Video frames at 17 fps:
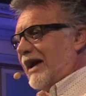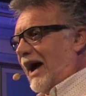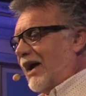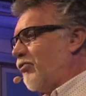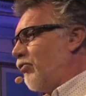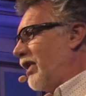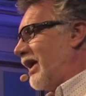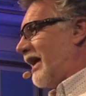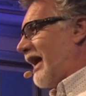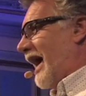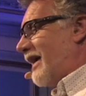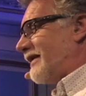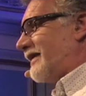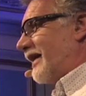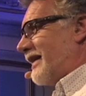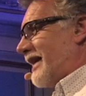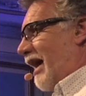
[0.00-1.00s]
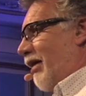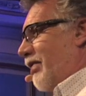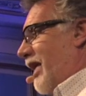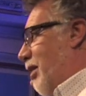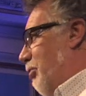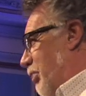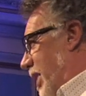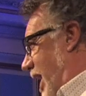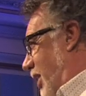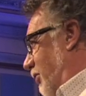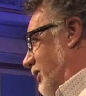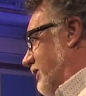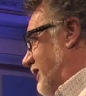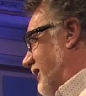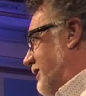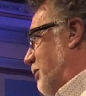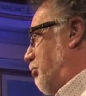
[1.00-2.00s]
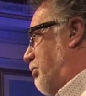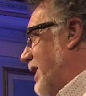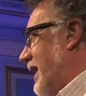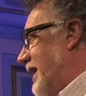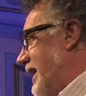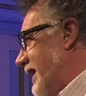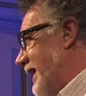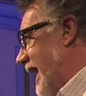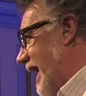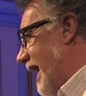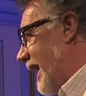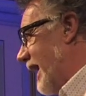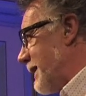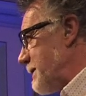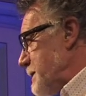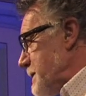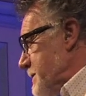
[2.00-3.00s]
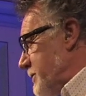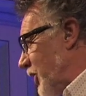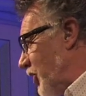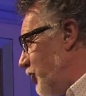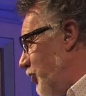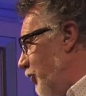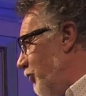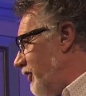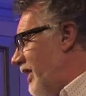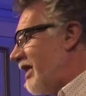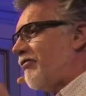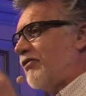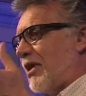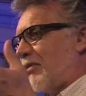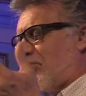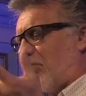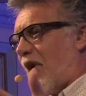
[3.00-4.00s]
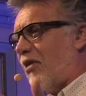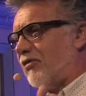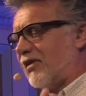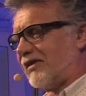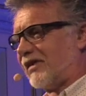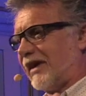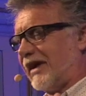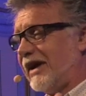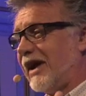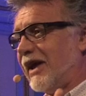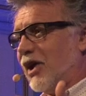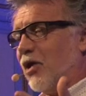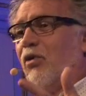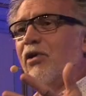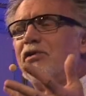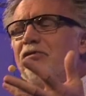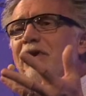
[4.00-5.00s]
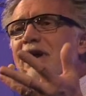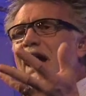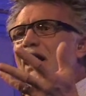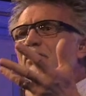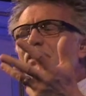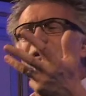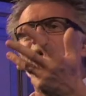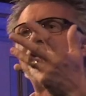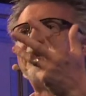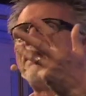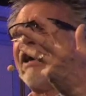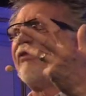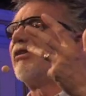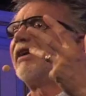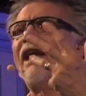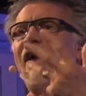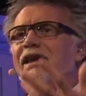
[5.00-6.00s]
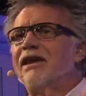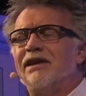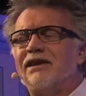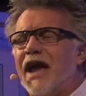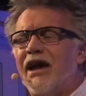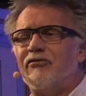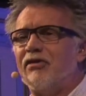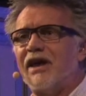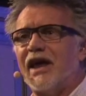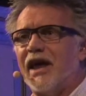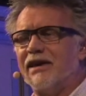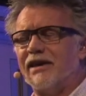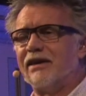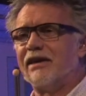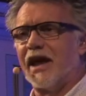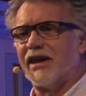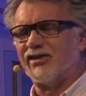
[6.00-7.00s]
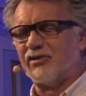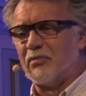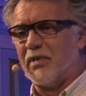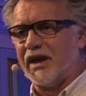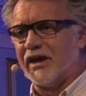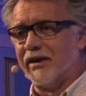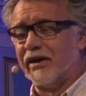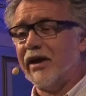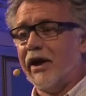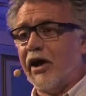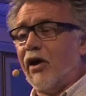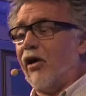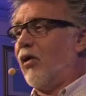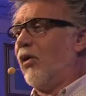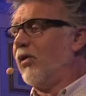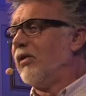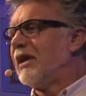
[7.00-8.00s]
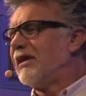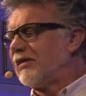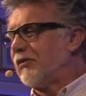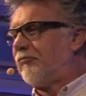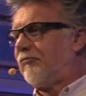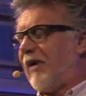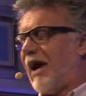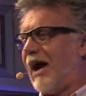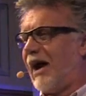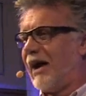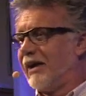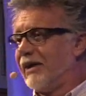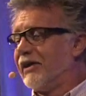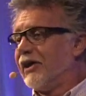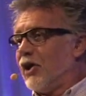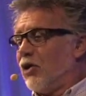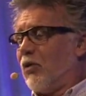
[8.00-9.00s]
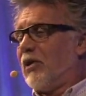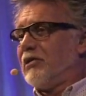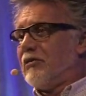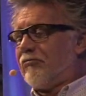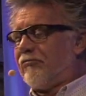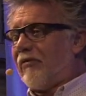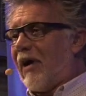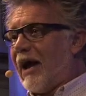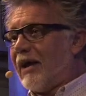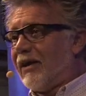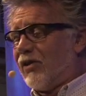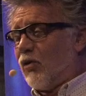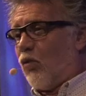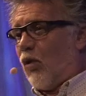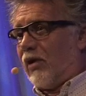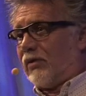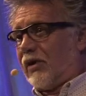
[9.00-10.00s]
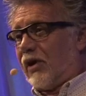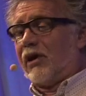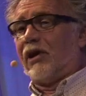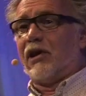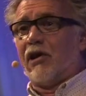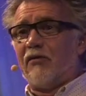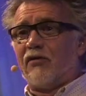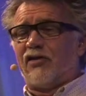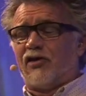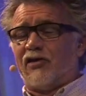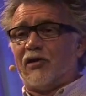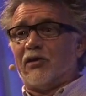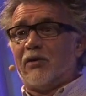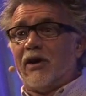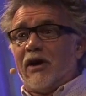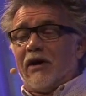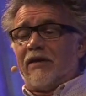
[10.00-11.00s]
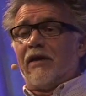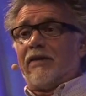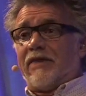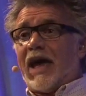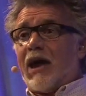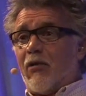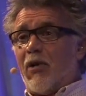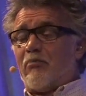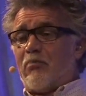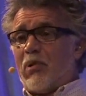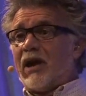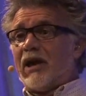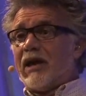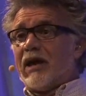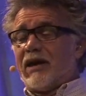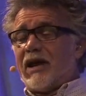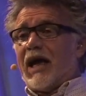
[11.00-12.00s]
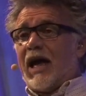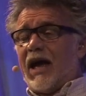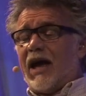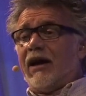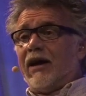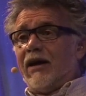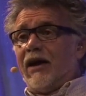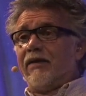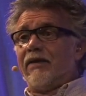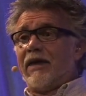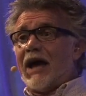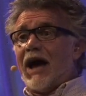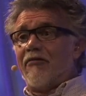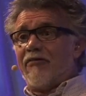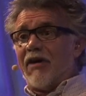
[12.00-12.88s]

and realizing now that parent is a billionaire and you've lived in poverty wondering how you would never get you'd ever get your next meal only to find when you find the one that loves you that they're a billionaire and they have